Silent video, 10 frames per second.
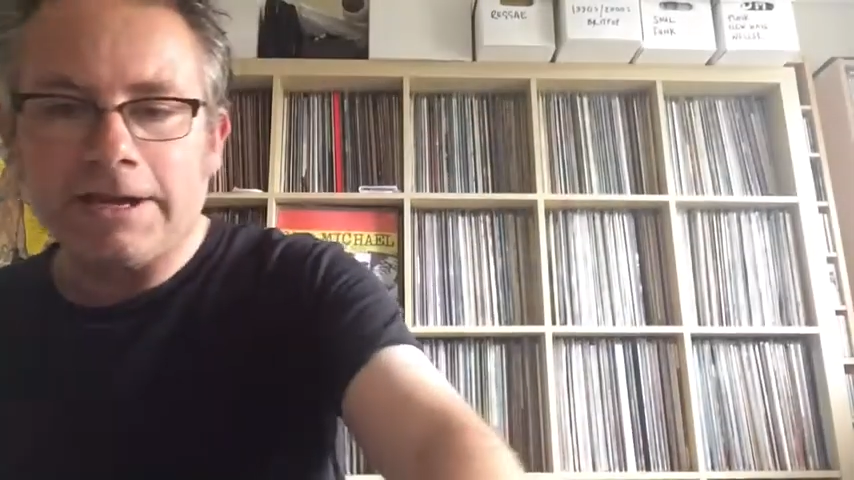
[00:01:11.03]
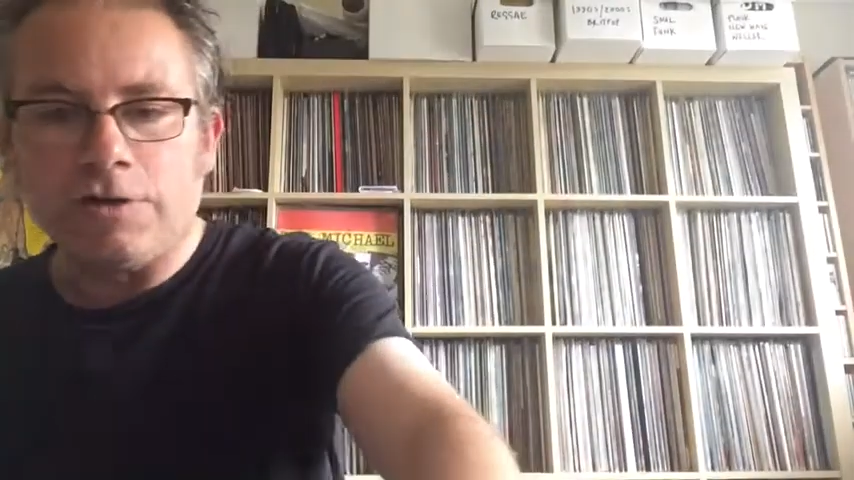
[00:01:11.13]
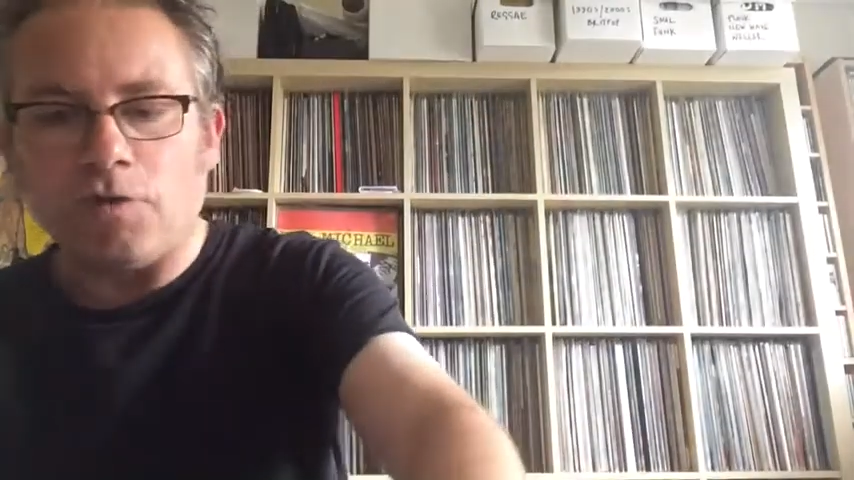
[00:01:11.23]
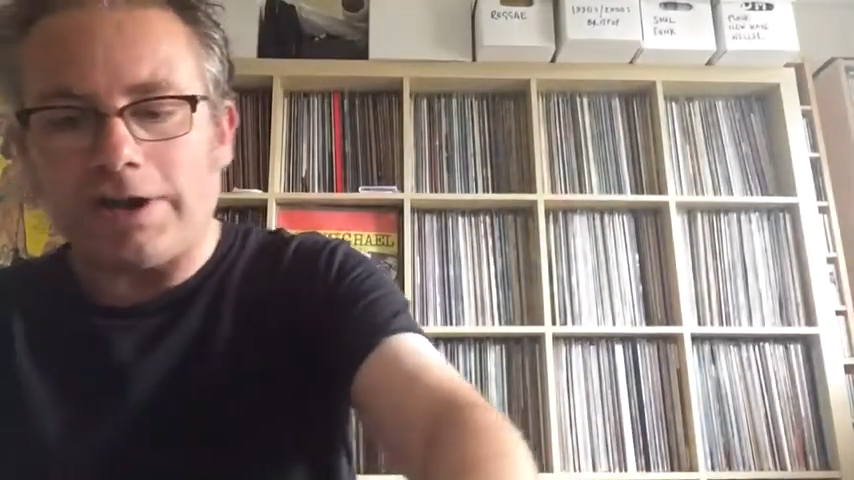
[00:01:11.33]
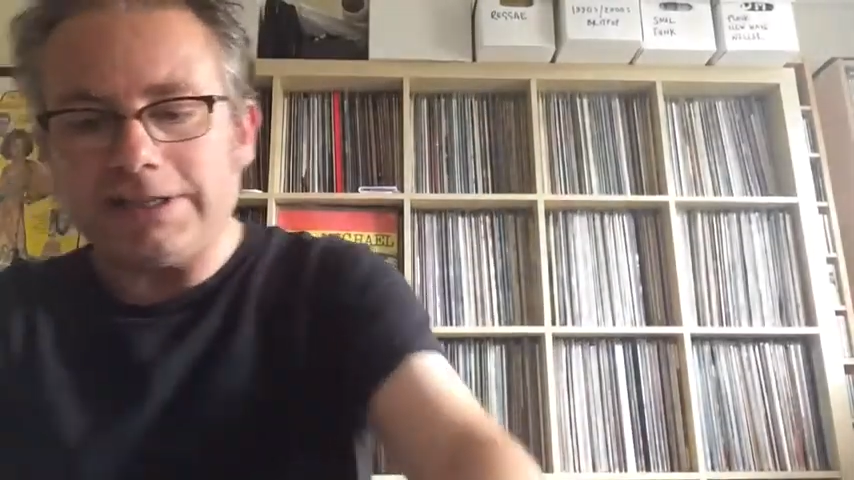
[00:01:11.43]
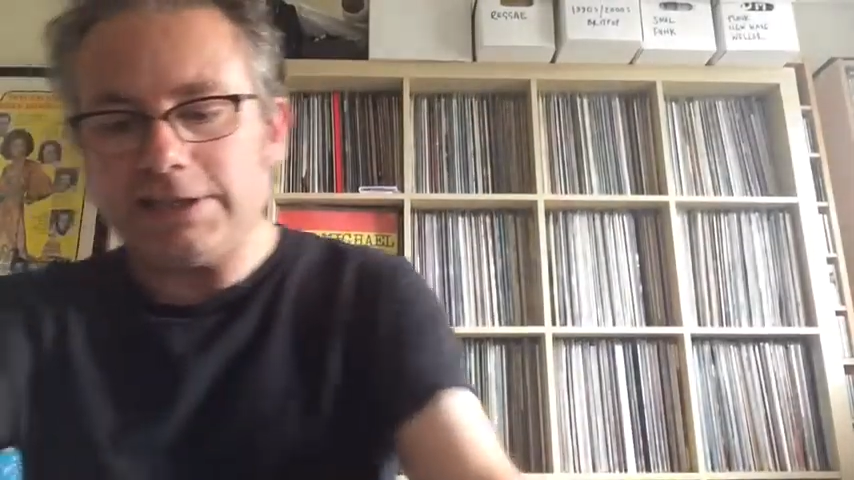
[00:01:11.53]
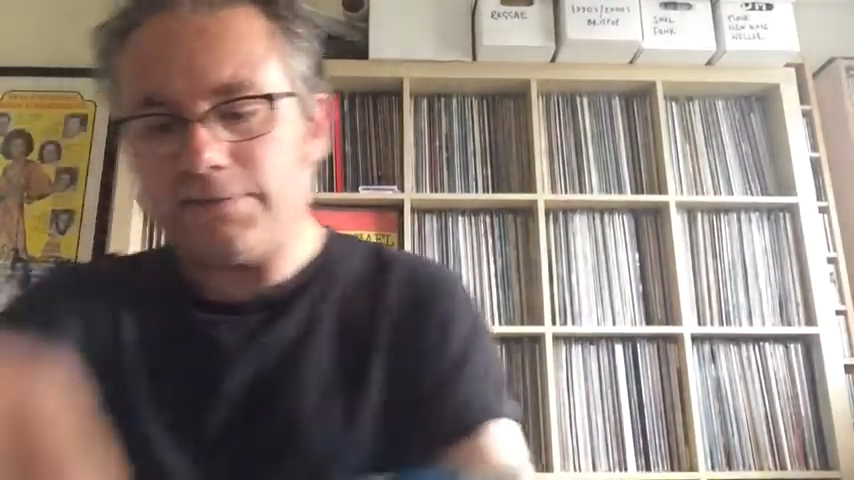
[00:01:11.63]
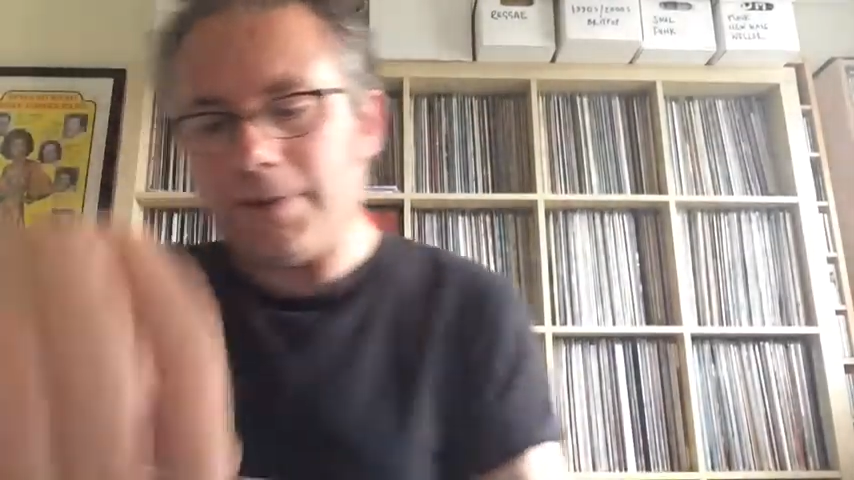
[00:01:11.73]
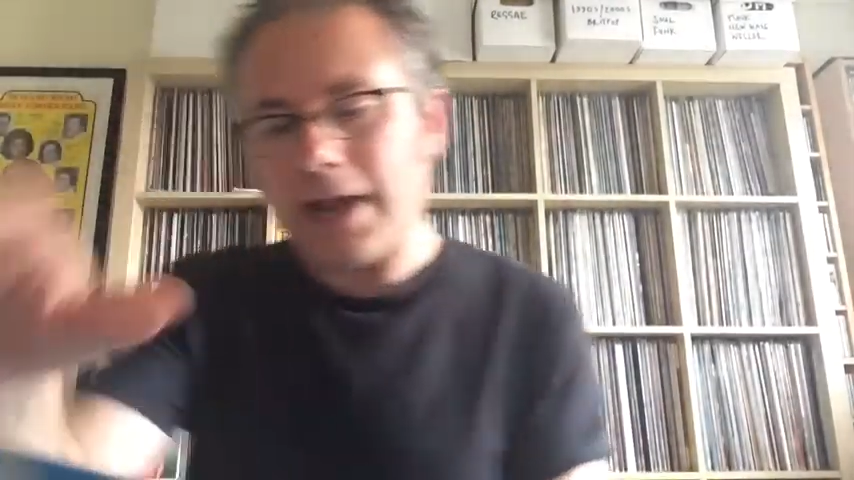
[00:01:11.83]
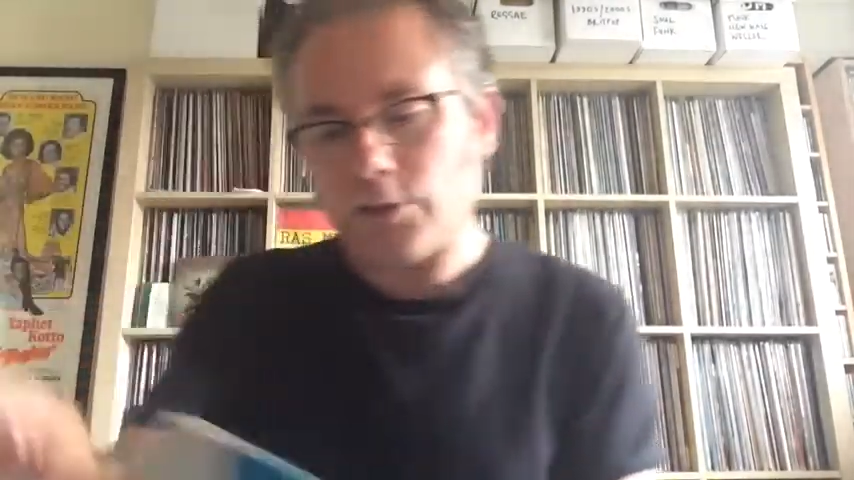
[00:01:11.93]
Right, this is
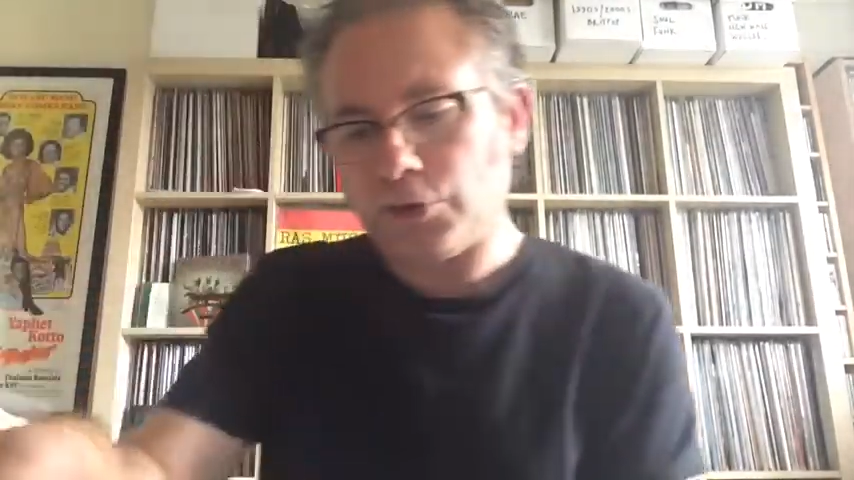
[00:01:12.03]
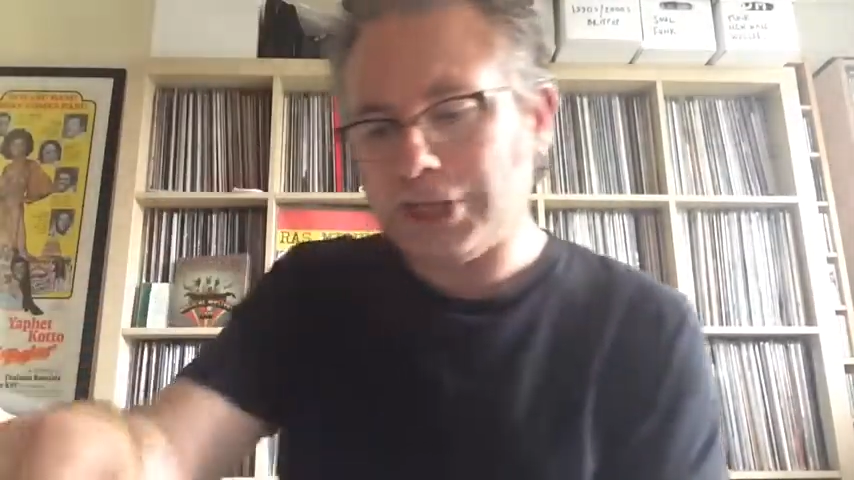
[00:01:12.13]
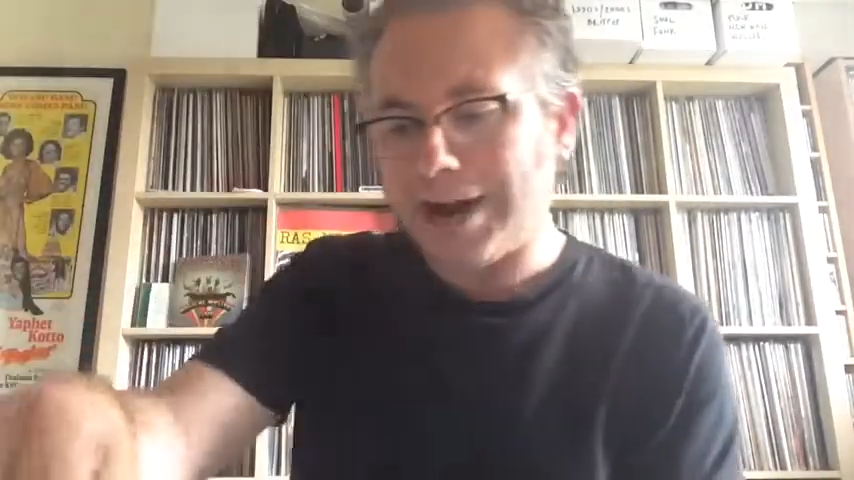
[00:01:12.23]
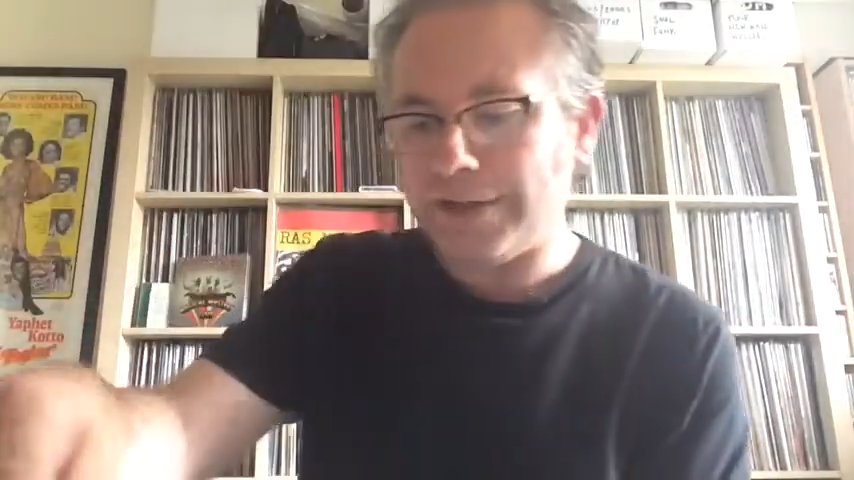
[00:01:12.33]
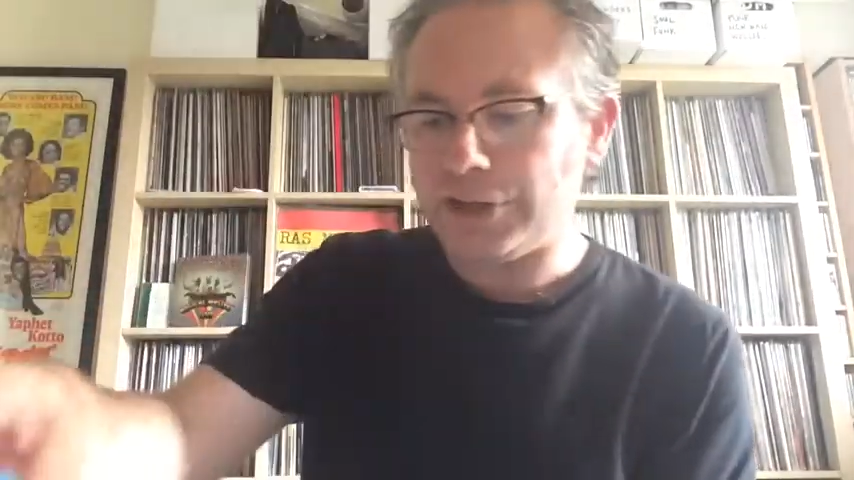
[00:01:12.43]
from a local charity